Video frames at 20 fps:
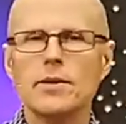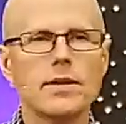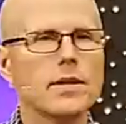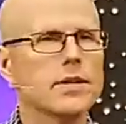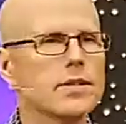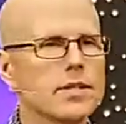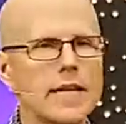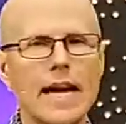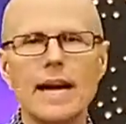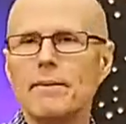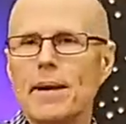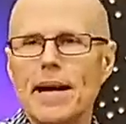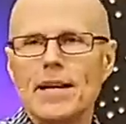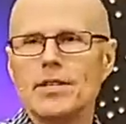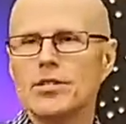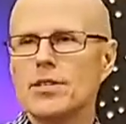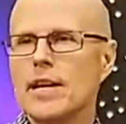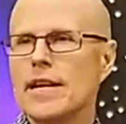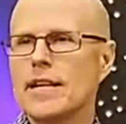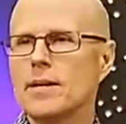And they'll say, yeah,
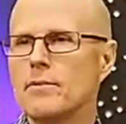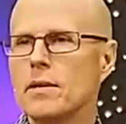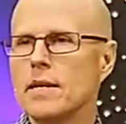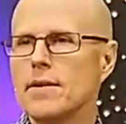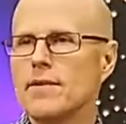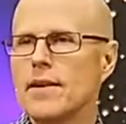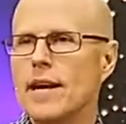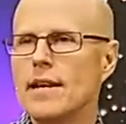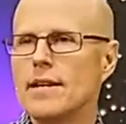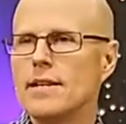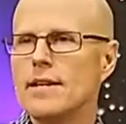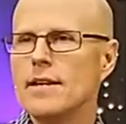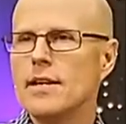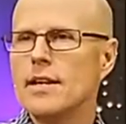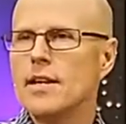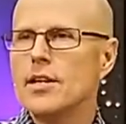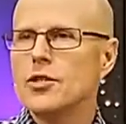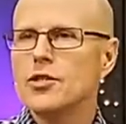Pastor, I can believe that.